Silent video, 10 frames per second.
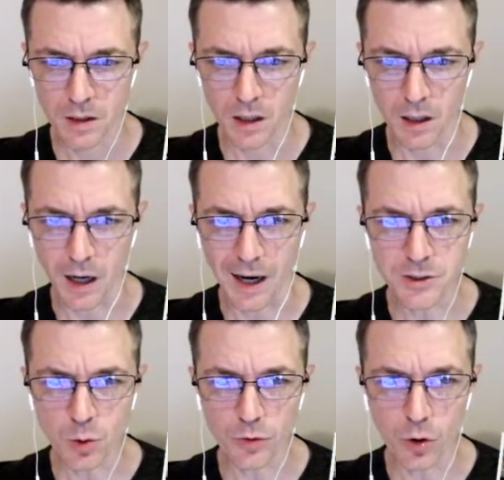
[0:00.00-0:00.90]
I
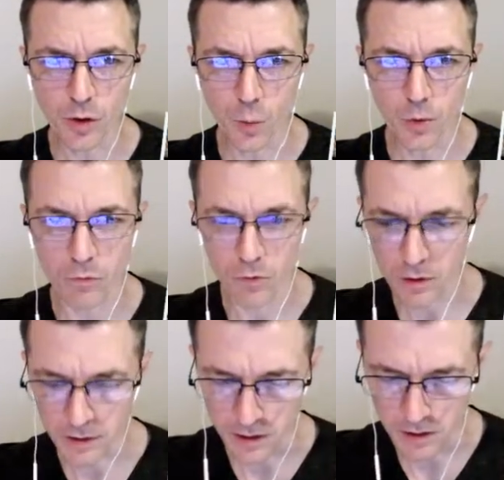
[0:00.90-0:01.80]
don't know that we really
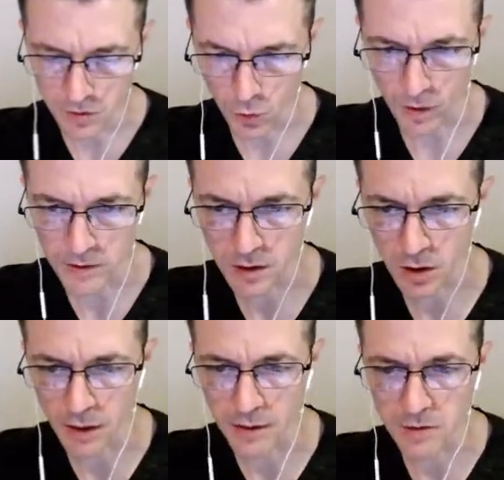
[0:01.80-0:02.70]
need direct
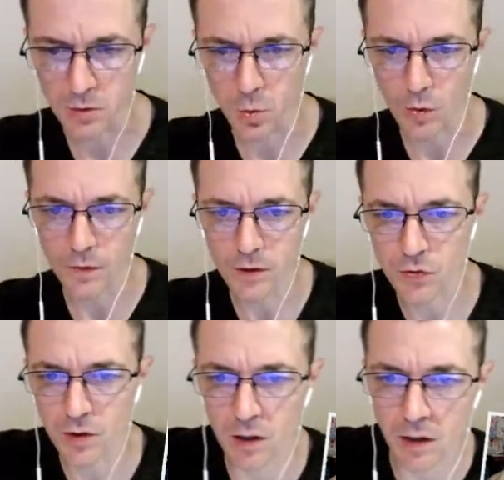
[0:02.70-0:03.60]
light on this
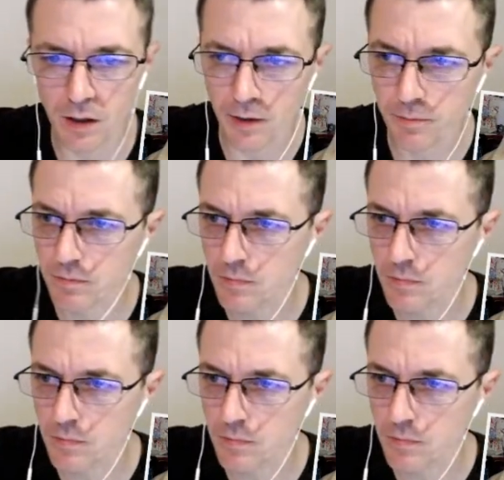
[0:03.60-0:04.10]
guy.